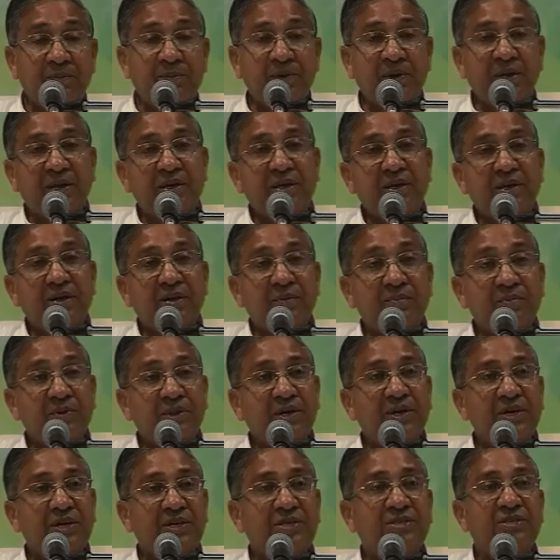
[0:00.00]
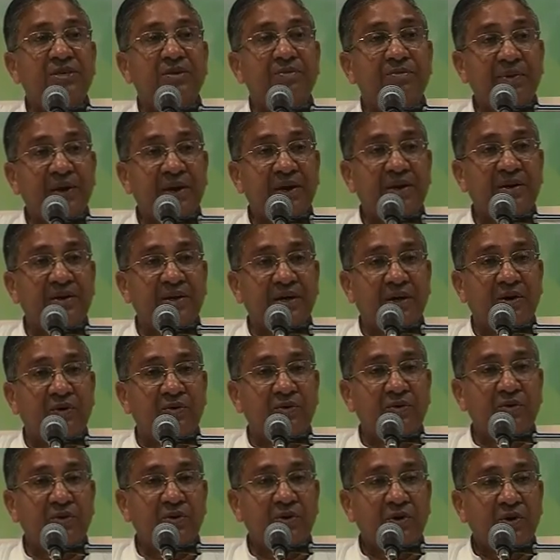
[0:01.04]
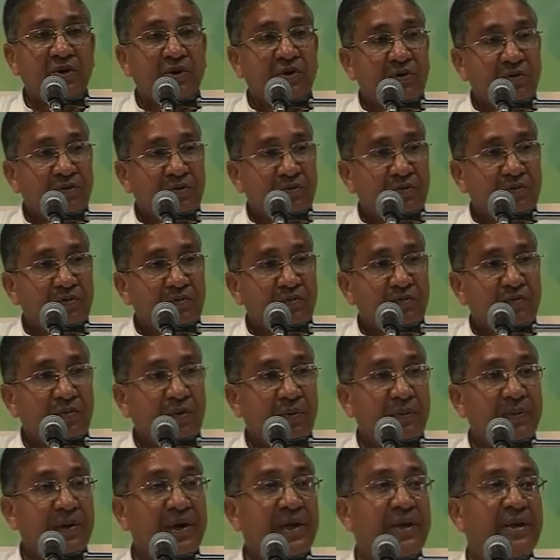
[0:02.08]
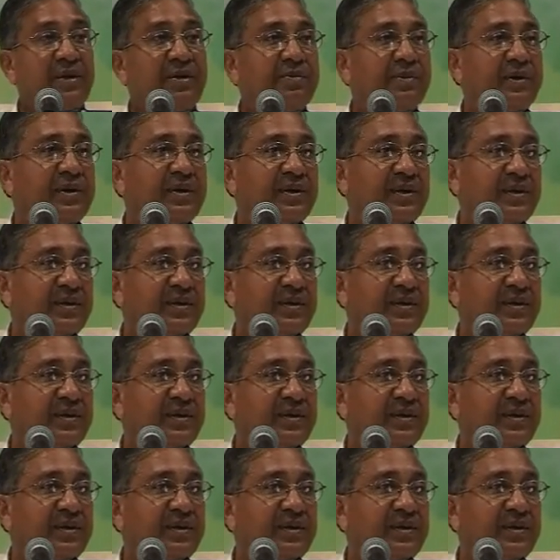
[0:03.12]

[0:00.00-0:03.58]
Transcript: be any communication breakdown from anybody.